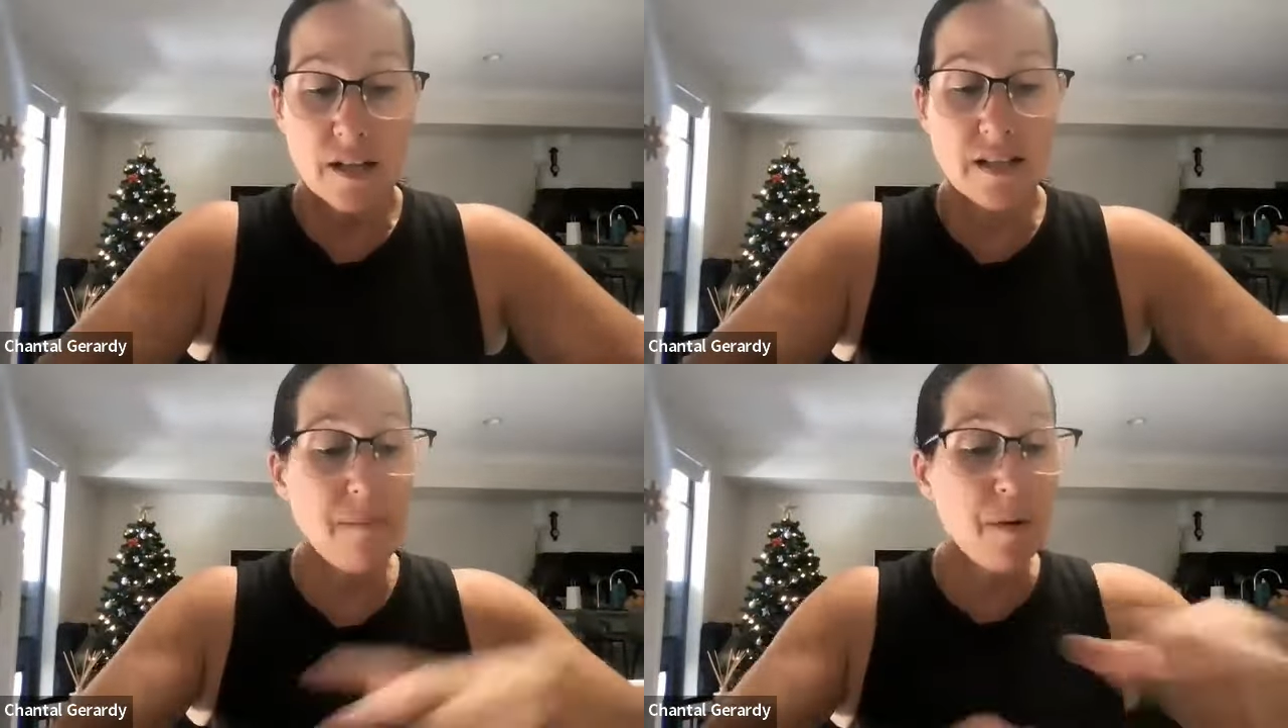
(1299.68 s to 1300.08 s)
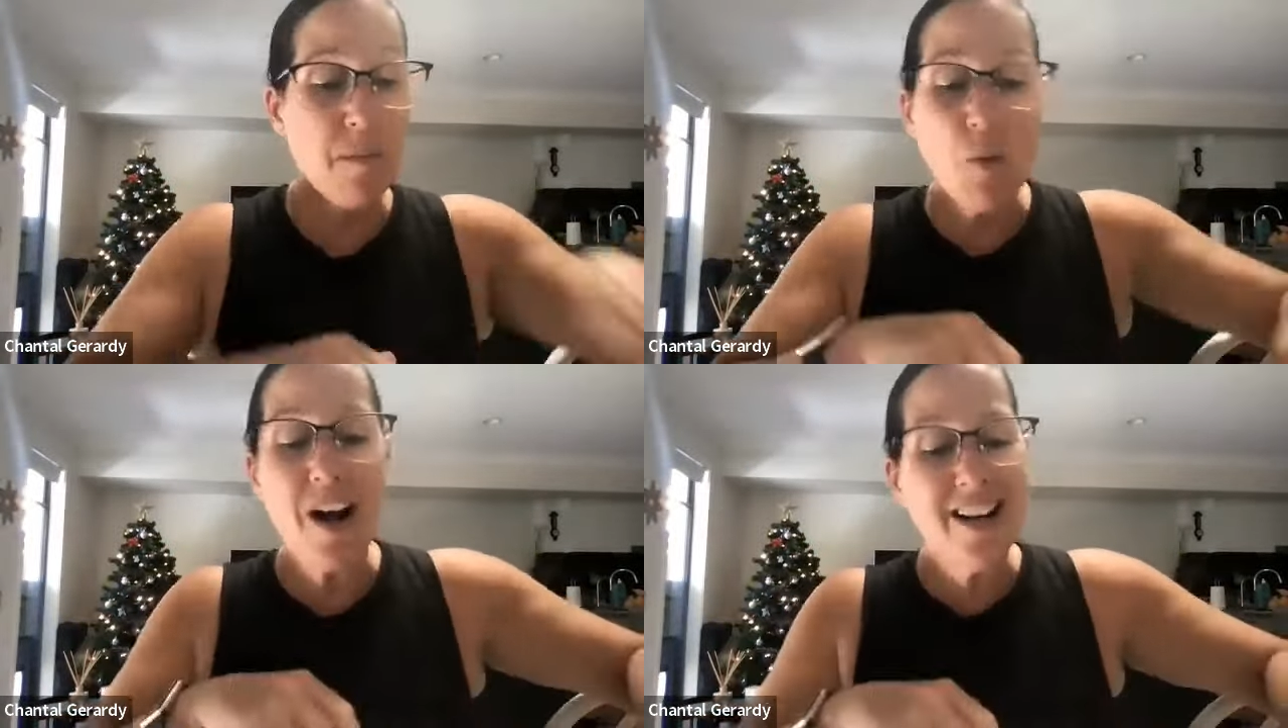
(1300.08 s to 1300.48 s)
step
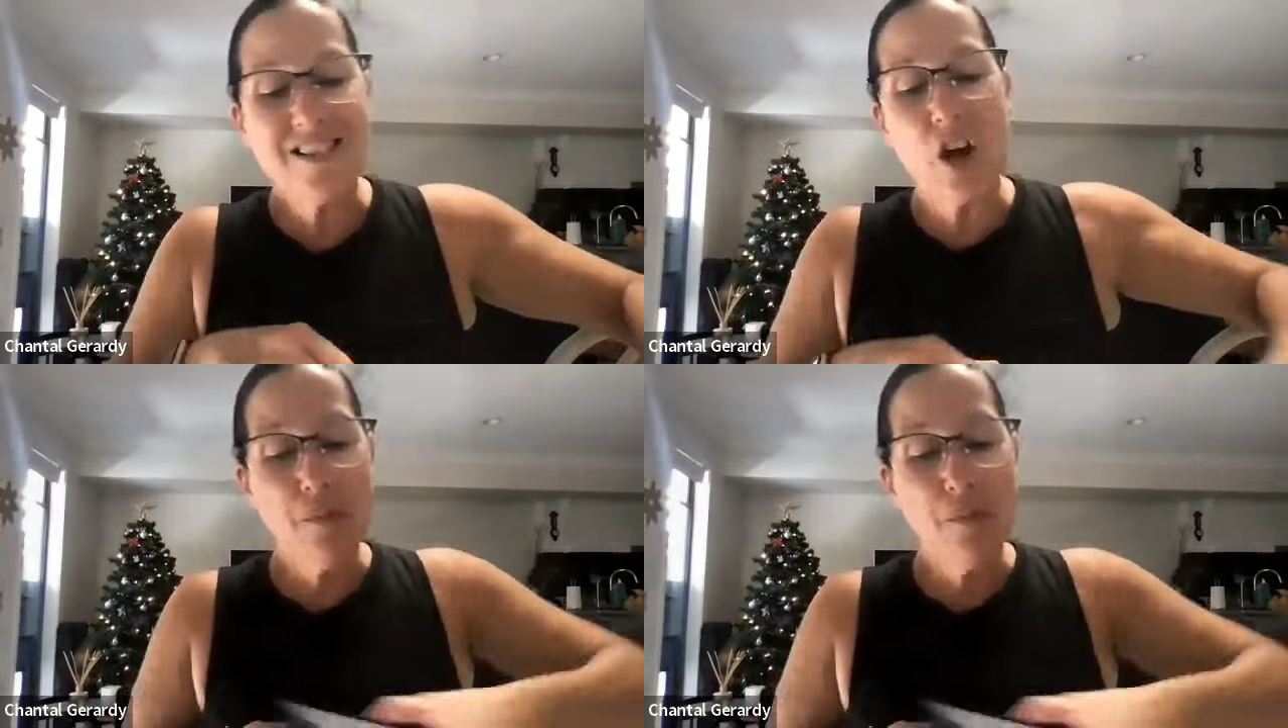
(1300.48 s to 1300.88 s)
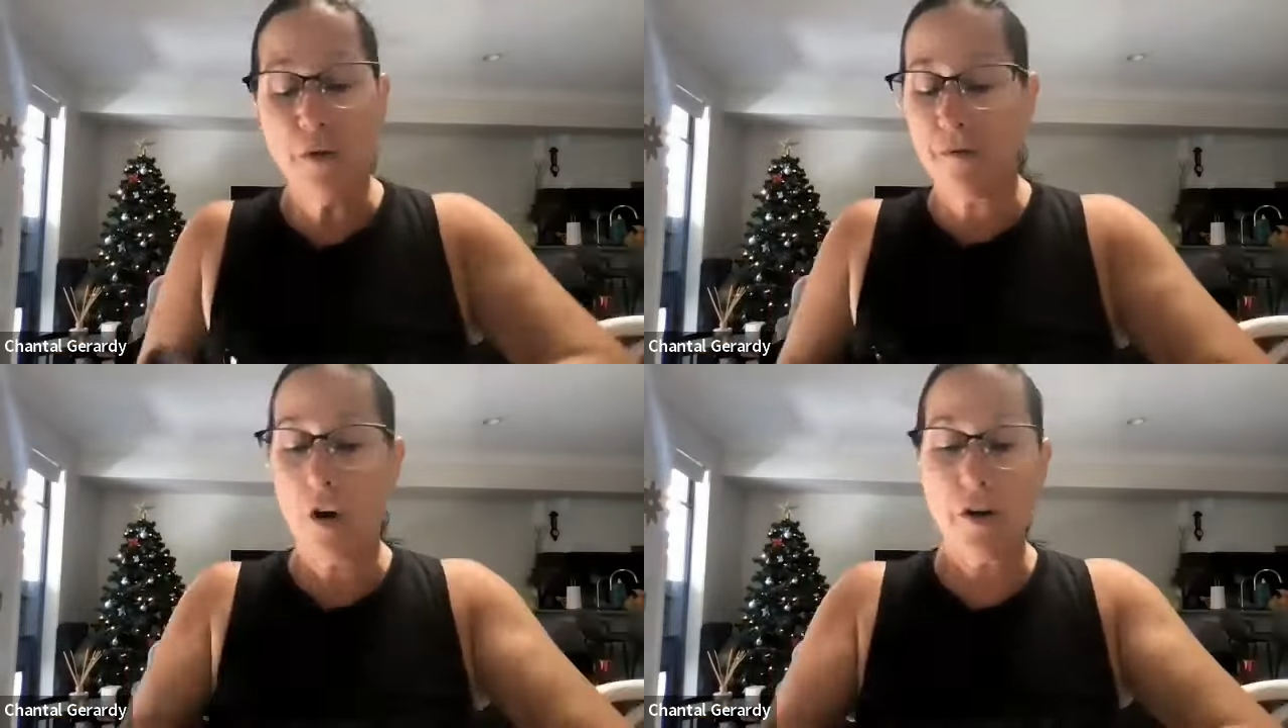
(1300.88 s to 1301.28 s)
number 1 is open
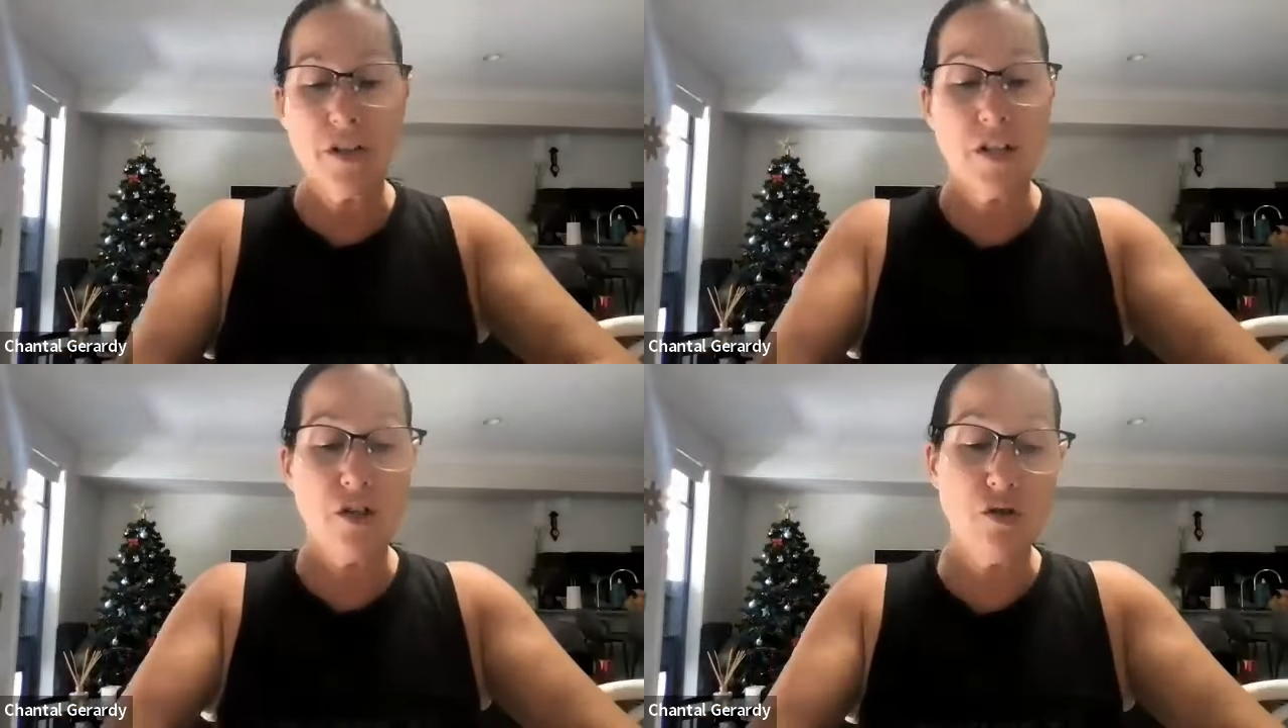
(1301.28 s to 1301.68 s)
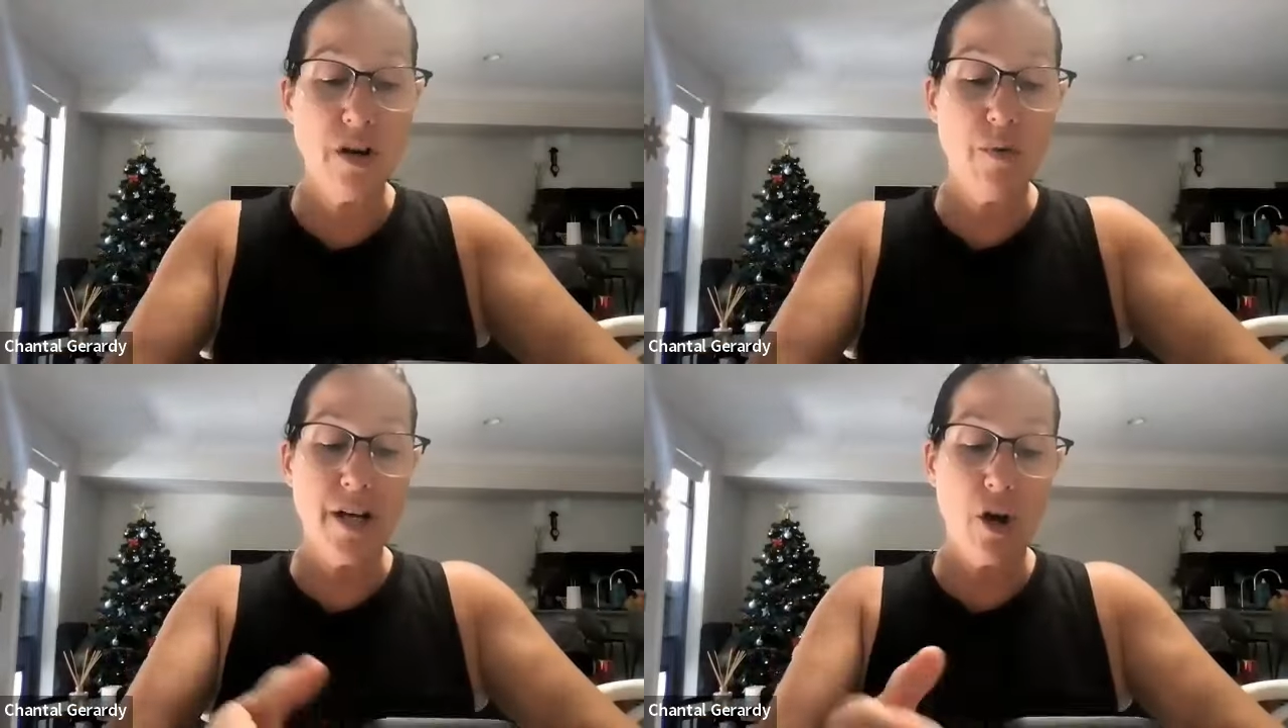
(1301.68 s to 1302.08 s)
your phone. So
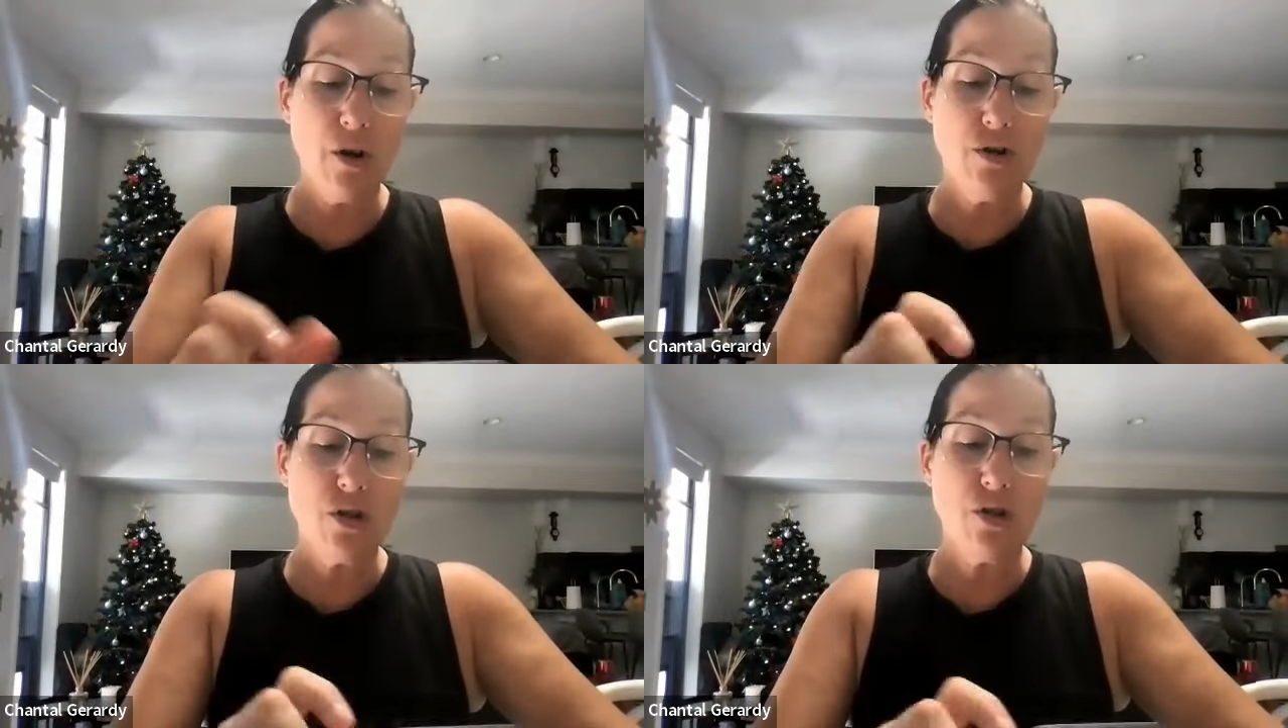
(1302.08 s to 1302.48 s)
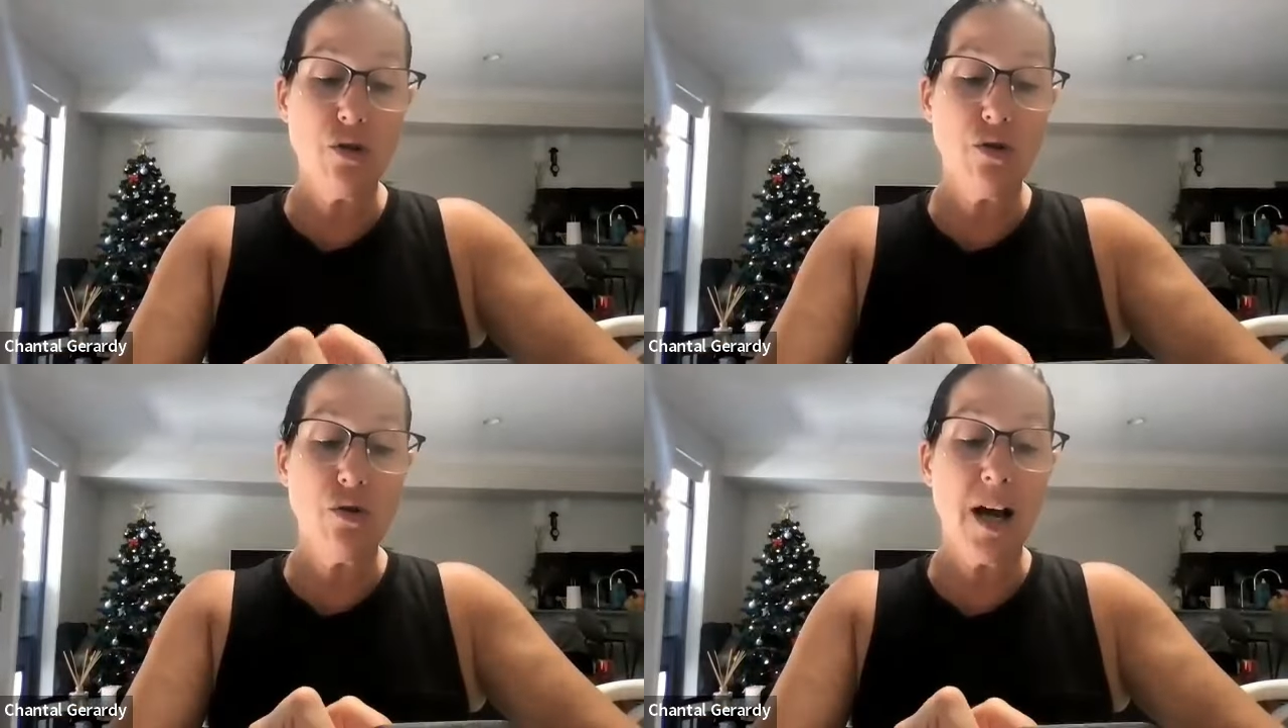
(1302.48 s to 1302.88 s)
straight away go
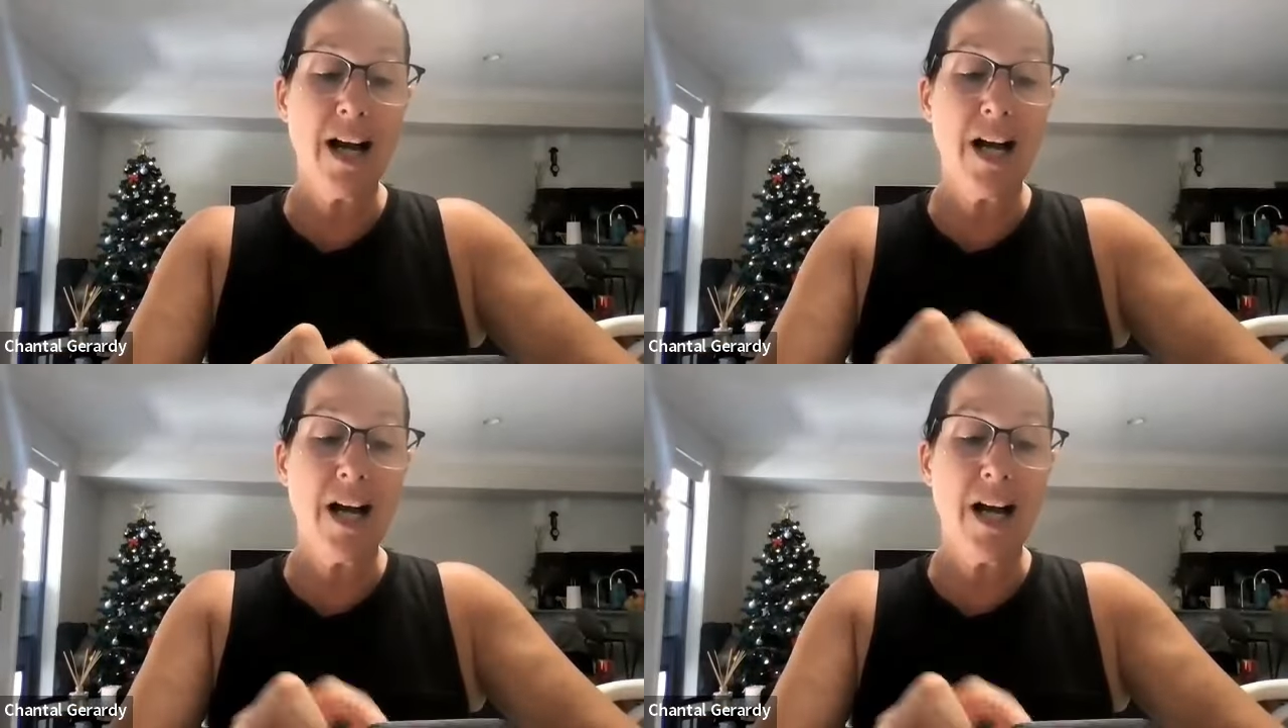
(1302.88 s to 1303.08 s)
to,